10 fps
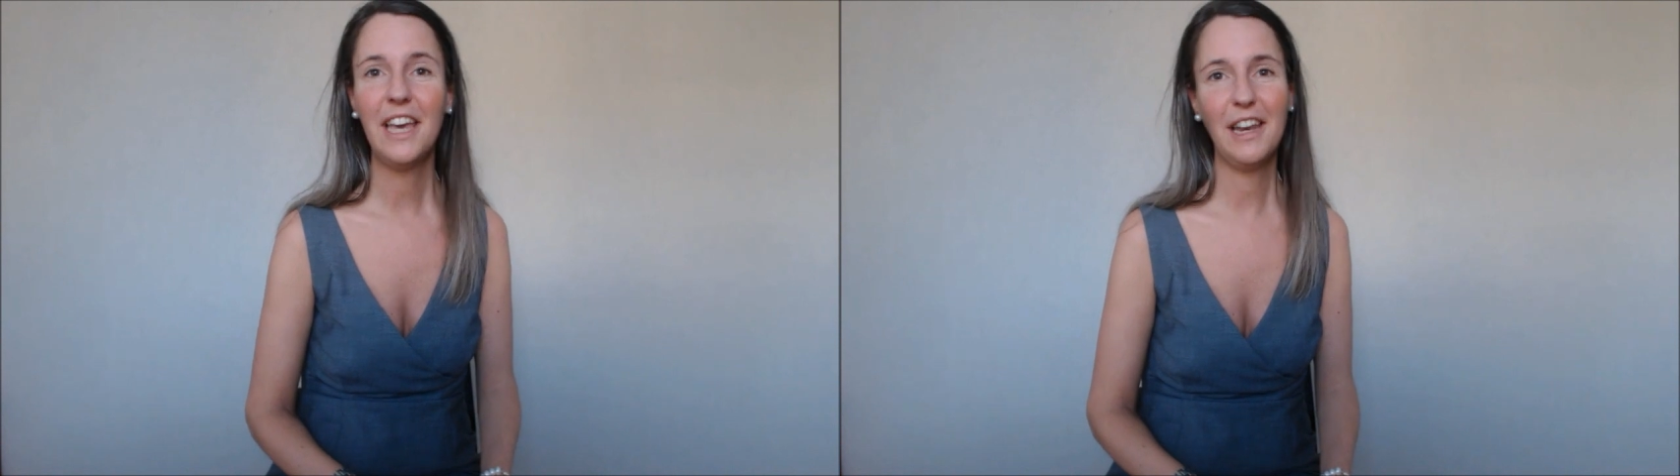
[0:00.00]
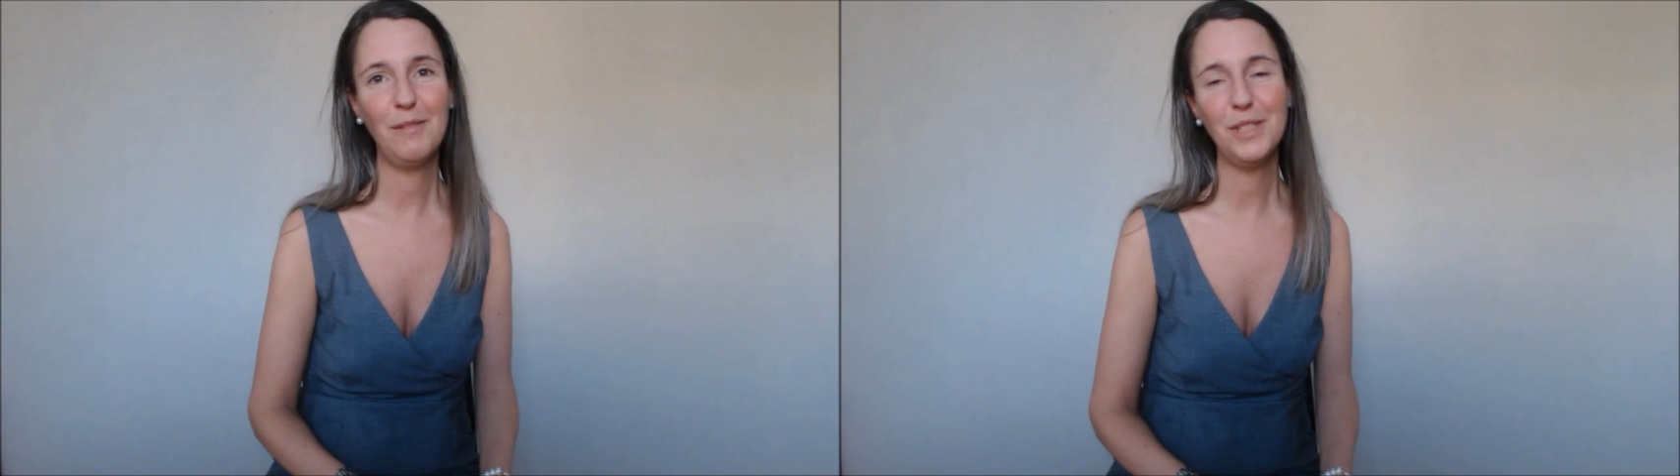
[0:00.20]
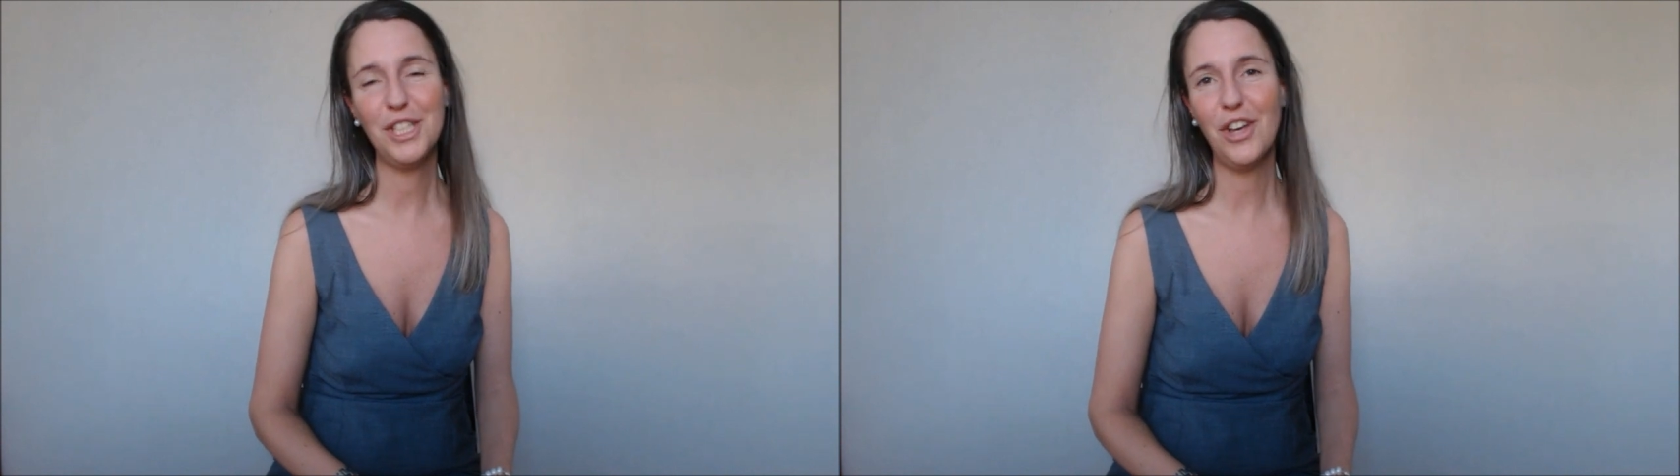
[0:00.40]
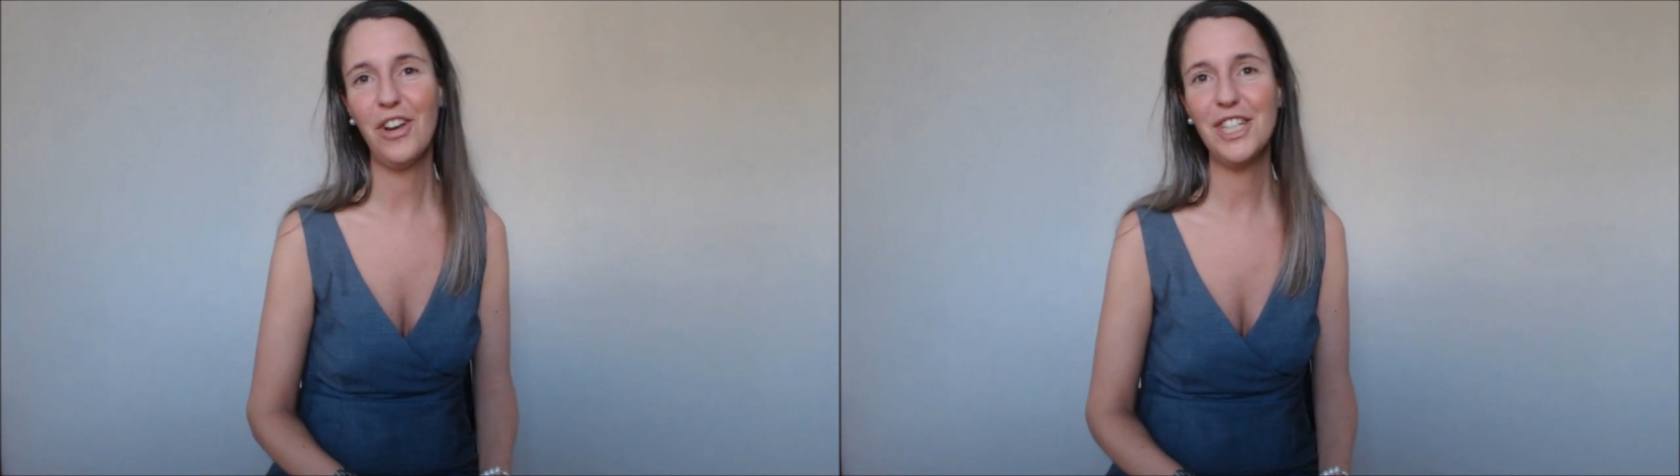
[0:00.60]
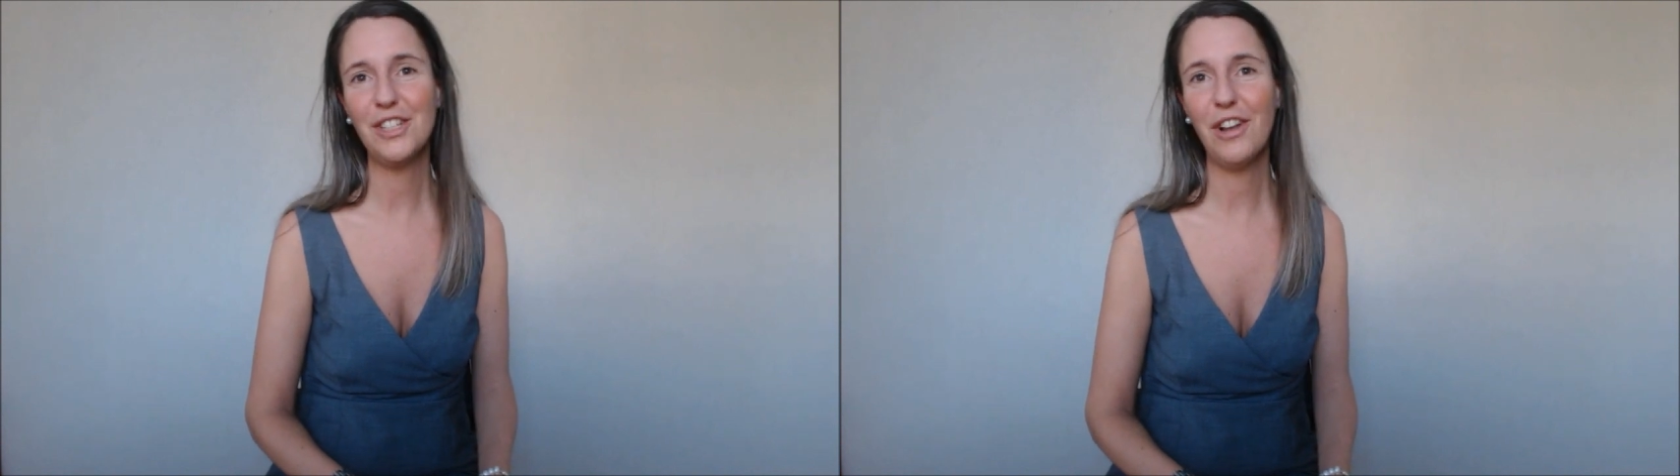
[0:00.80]
and I'm
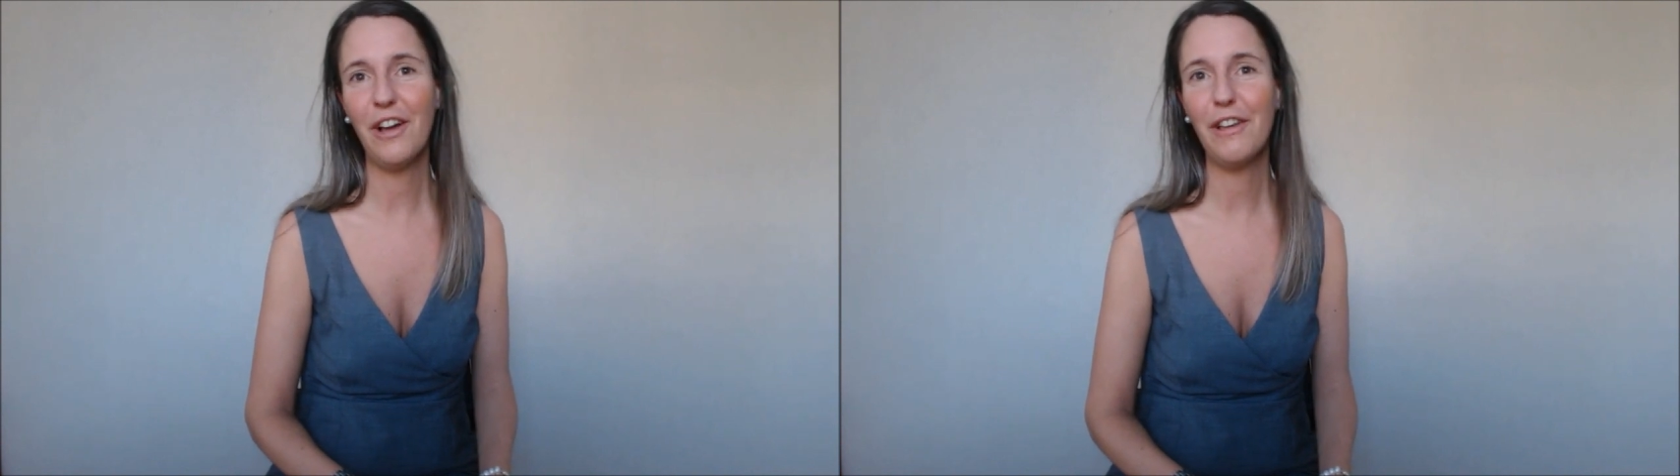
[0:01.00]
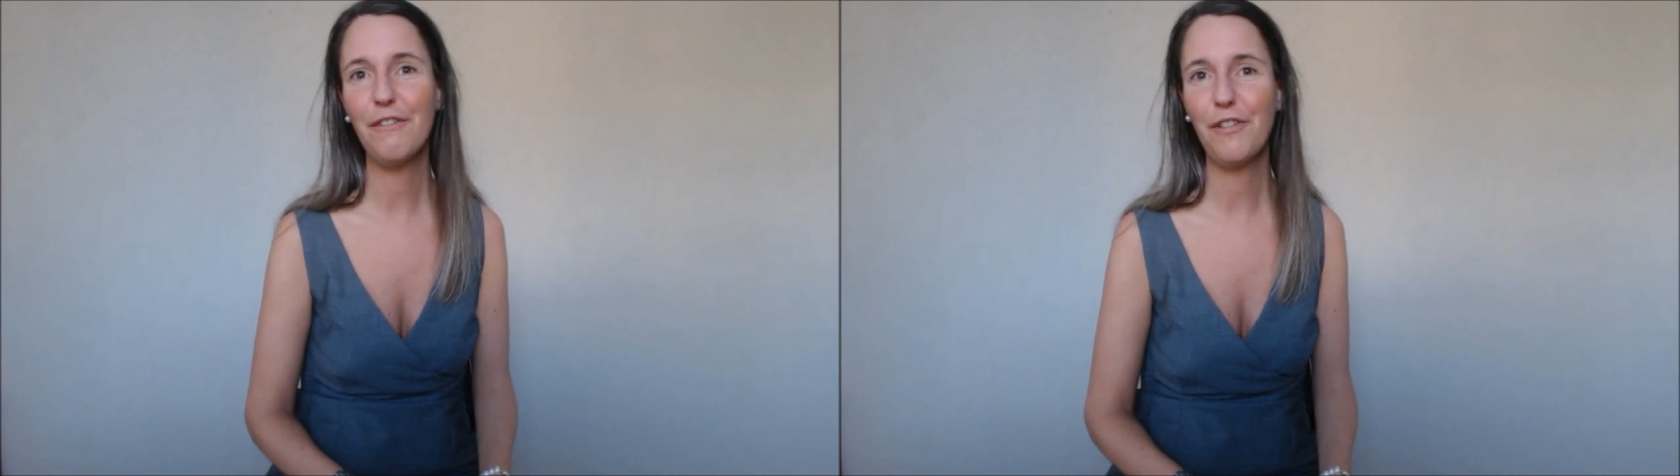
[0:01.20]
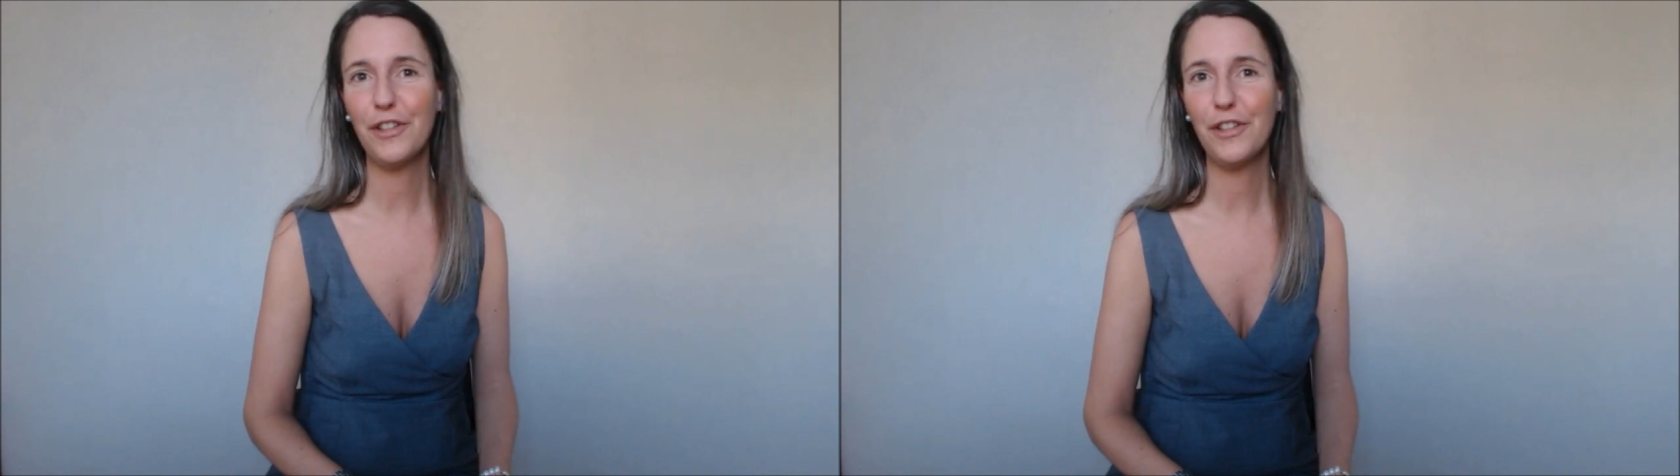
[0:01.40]
starting to longing